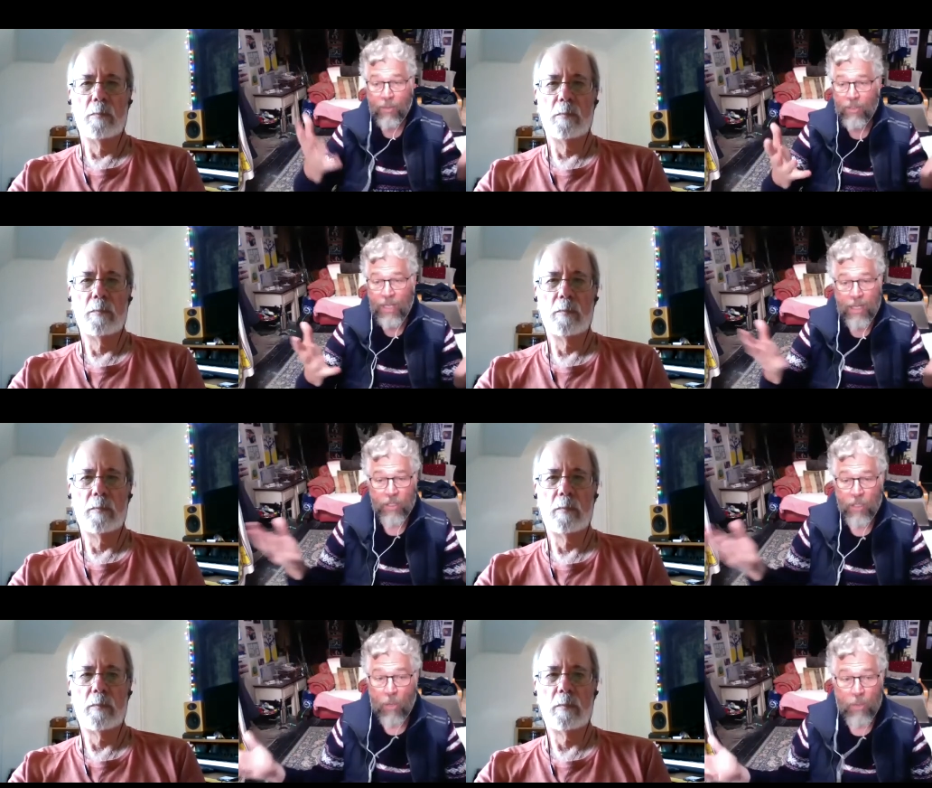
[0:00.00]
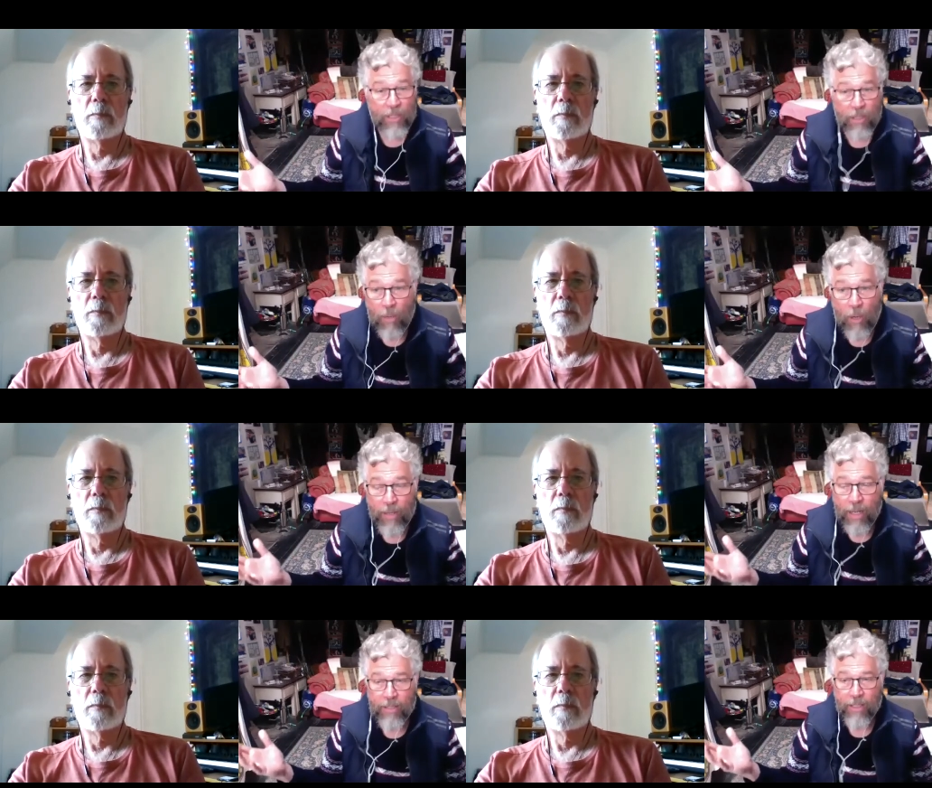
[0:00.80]
Speaker 1: we're saying, it's always in the moment,
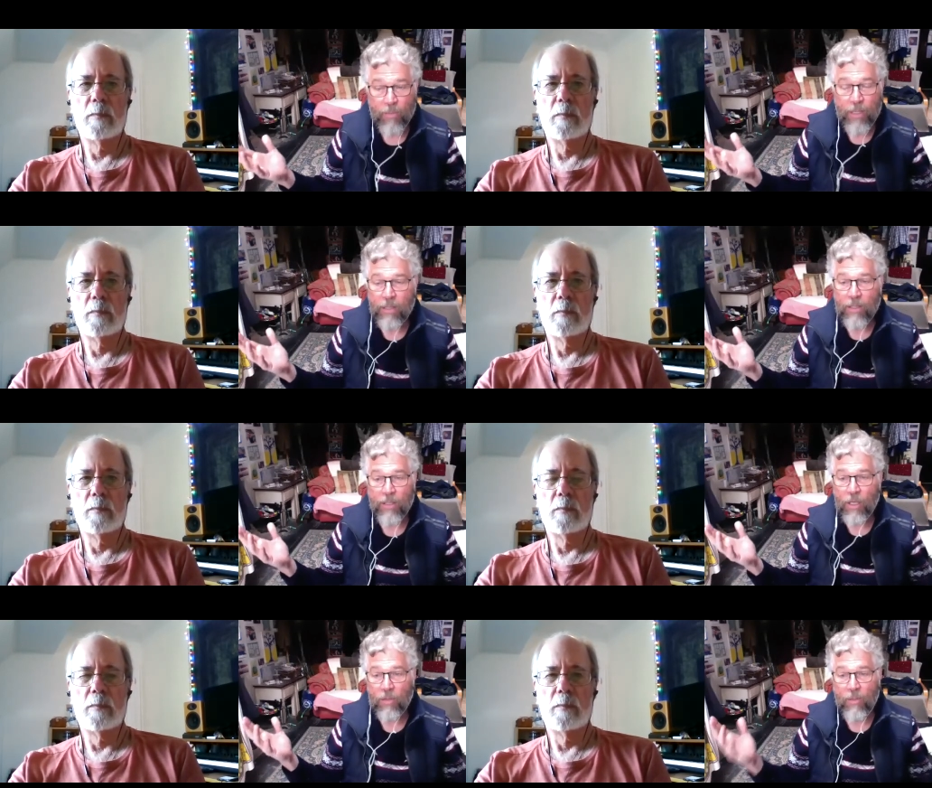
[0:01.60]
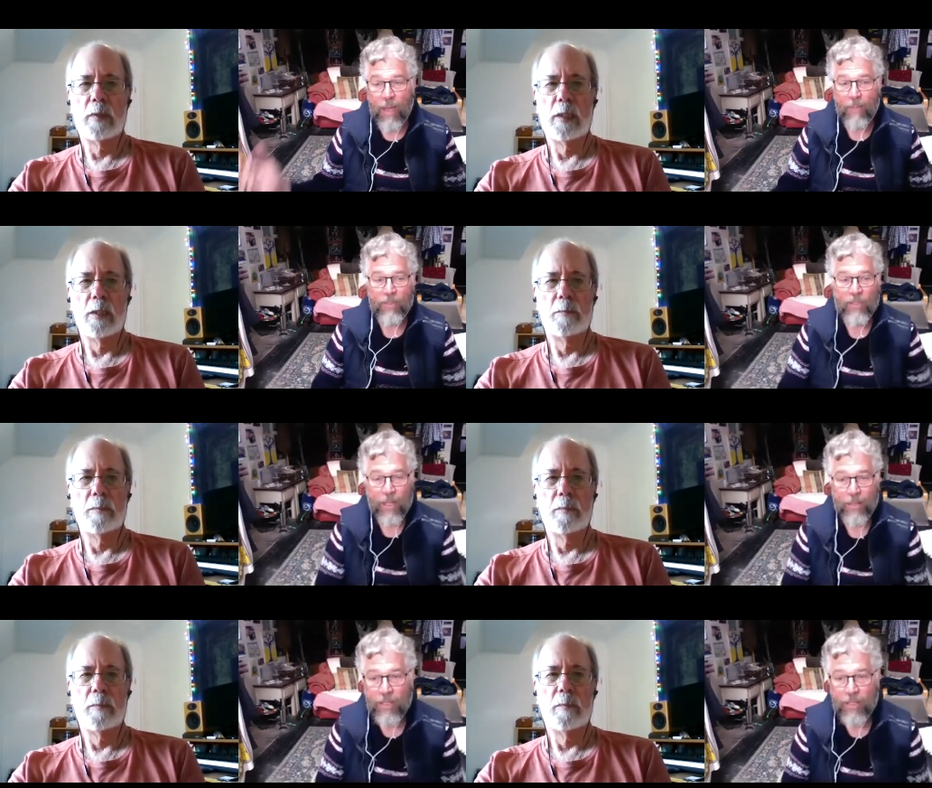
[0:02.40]
Isaac. We, there, you know, the map is not
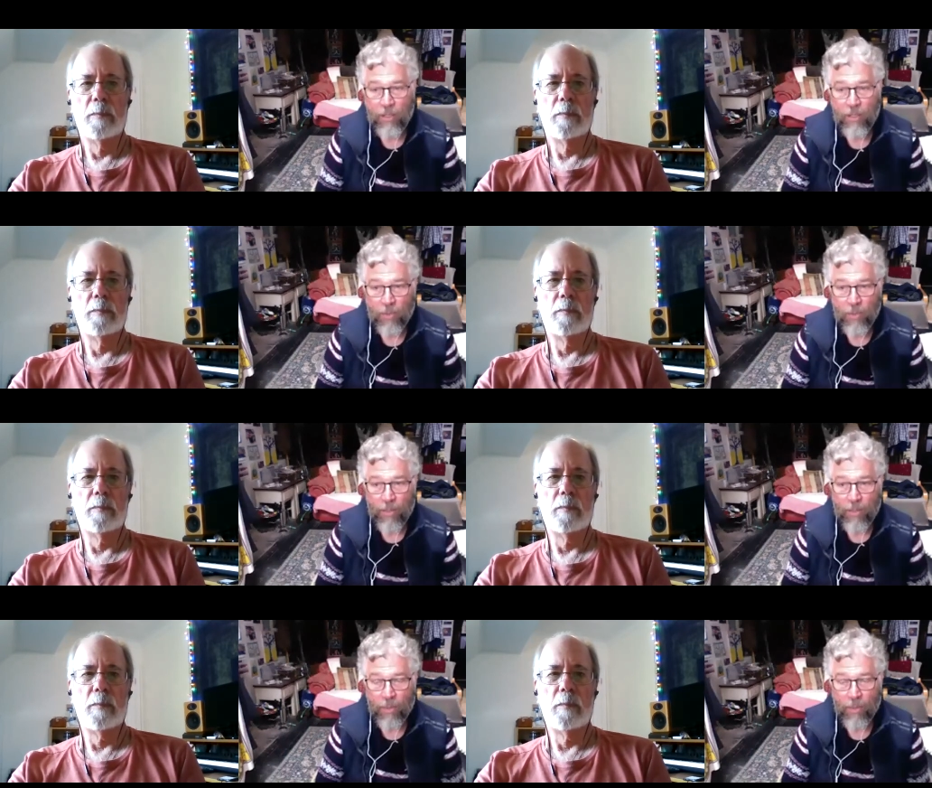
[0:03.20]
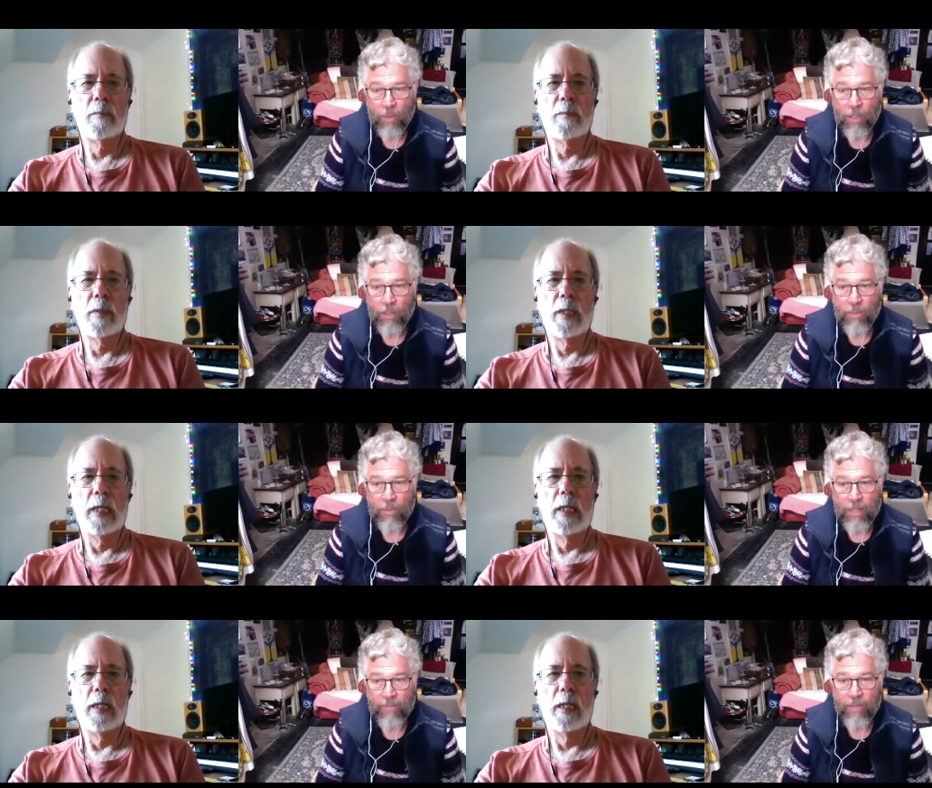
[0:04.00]
the territory. We're we're here to
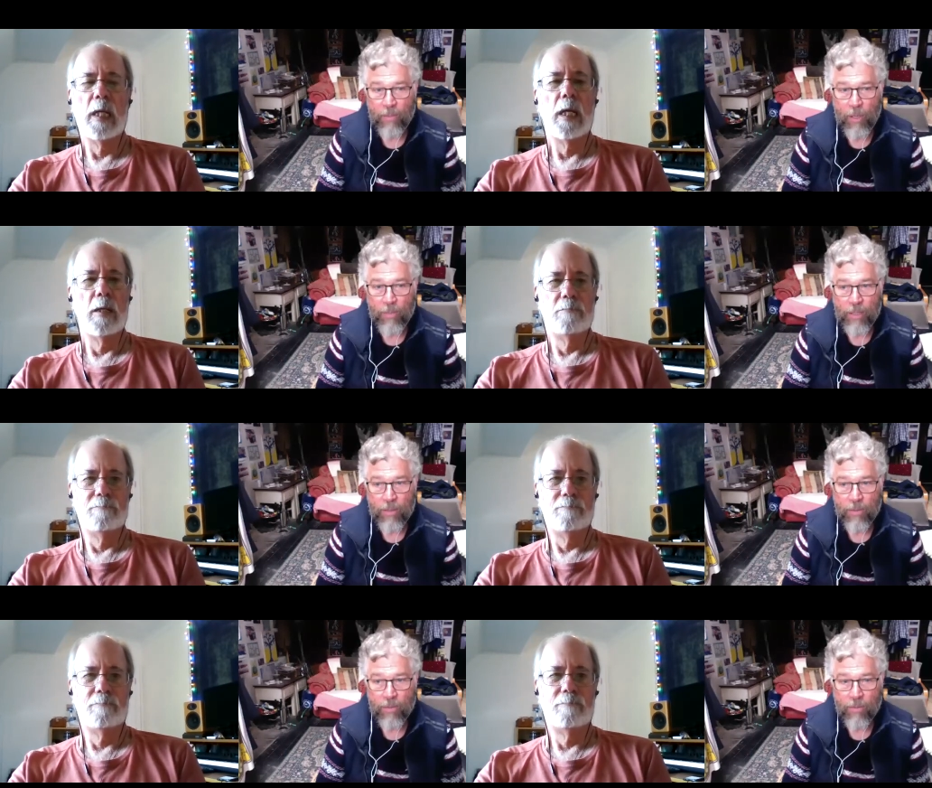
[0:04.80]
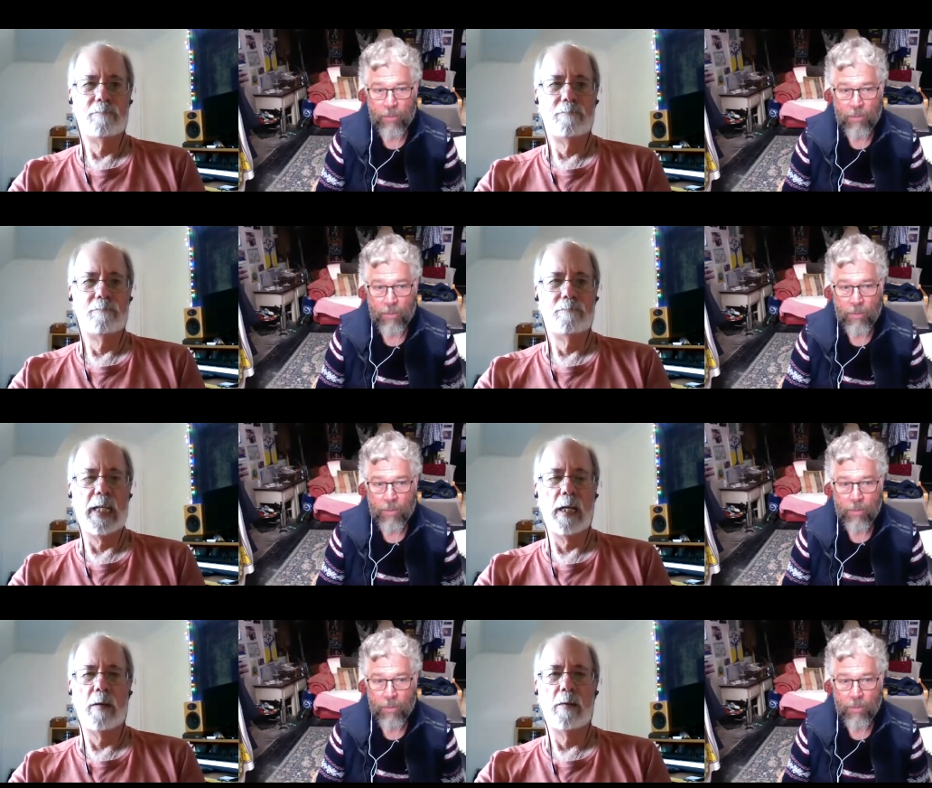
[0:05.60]
live in the moment.
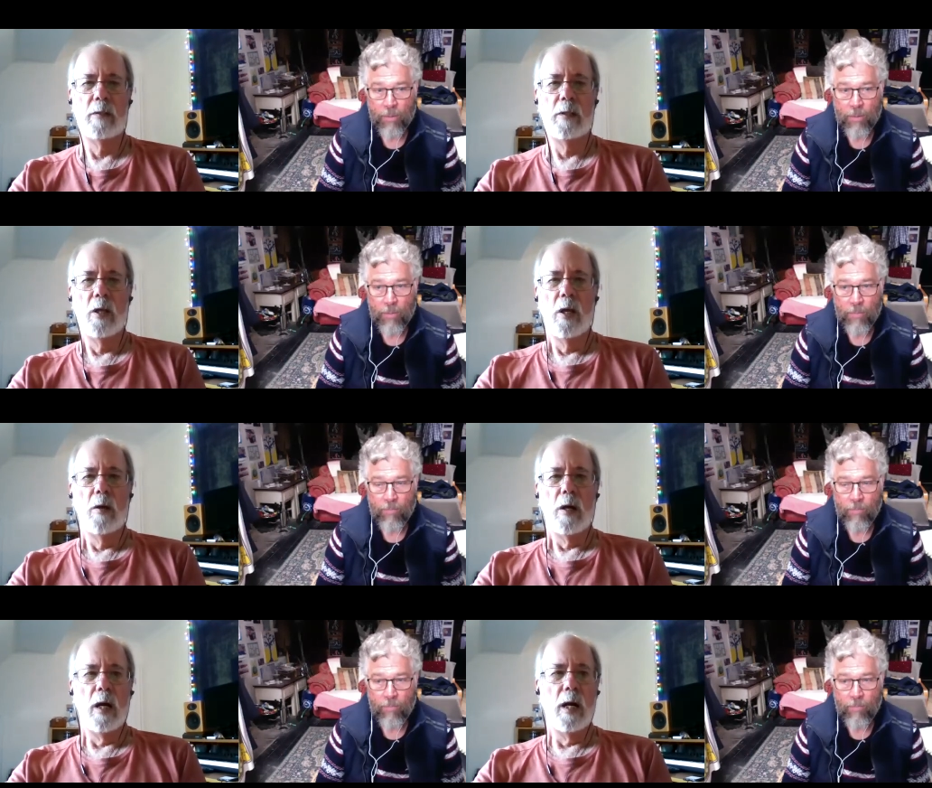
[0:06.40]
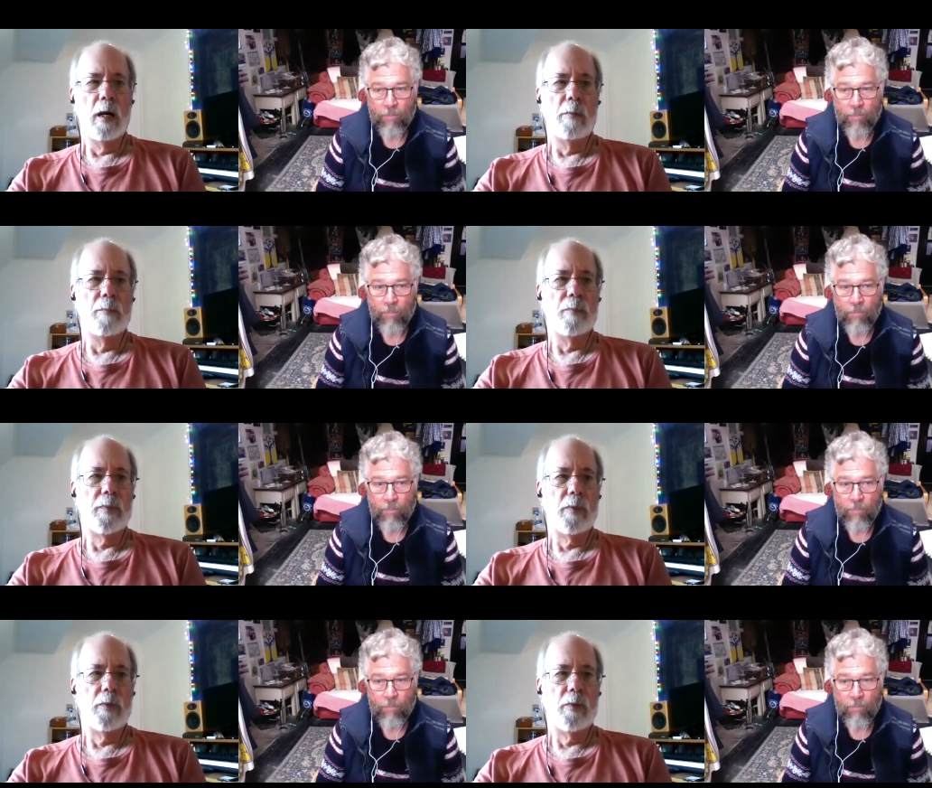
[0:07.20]
Speaker 2: Yeah. Um,
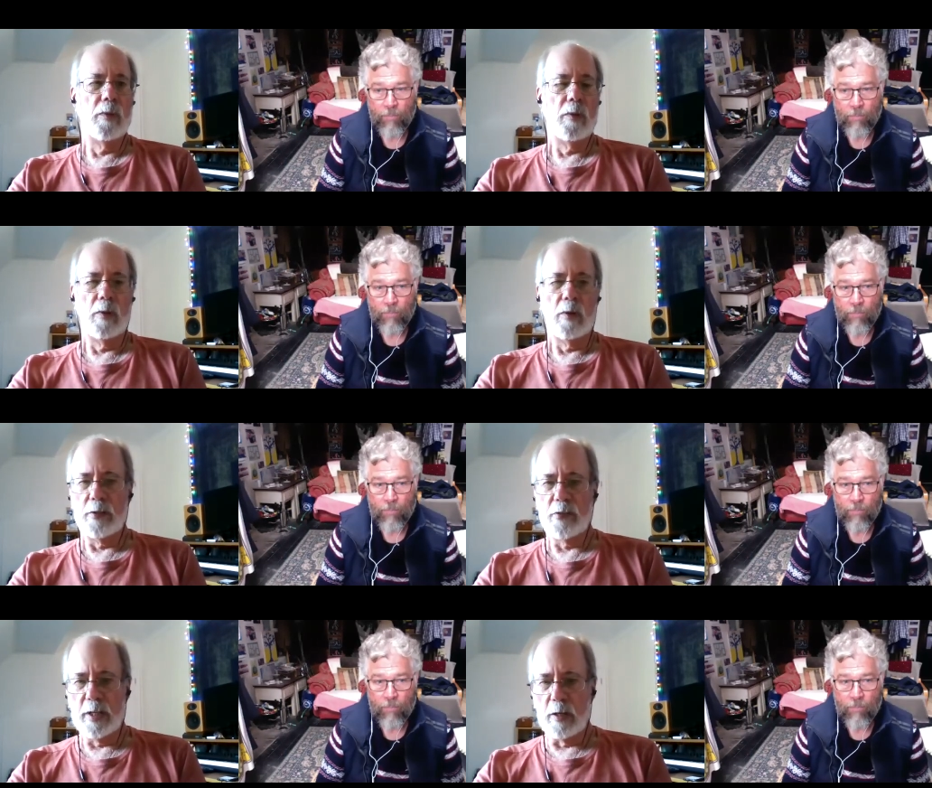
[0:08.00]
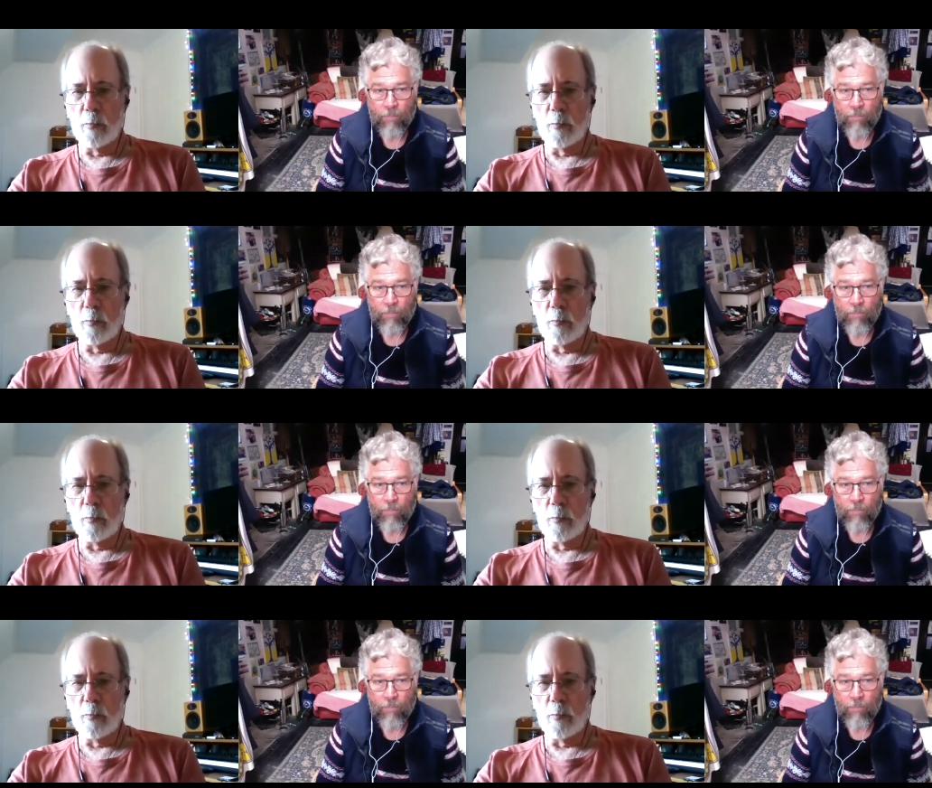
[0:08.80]
let's see. Are